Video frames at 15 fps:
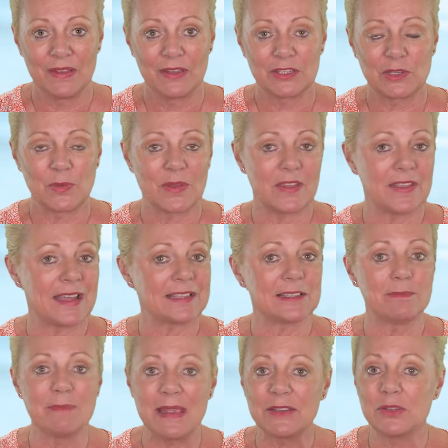So whether
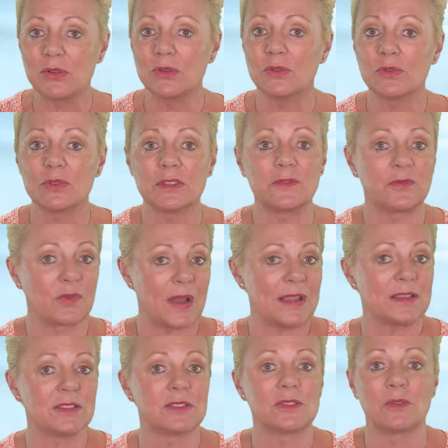that's mentors,
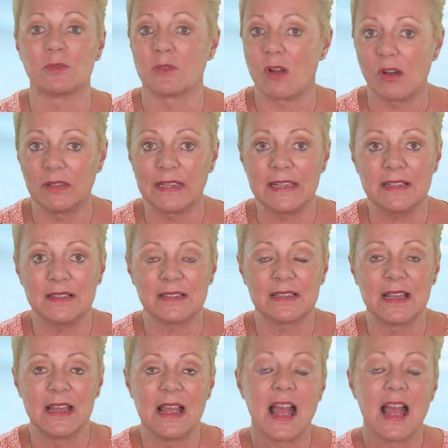friends, or colleagues,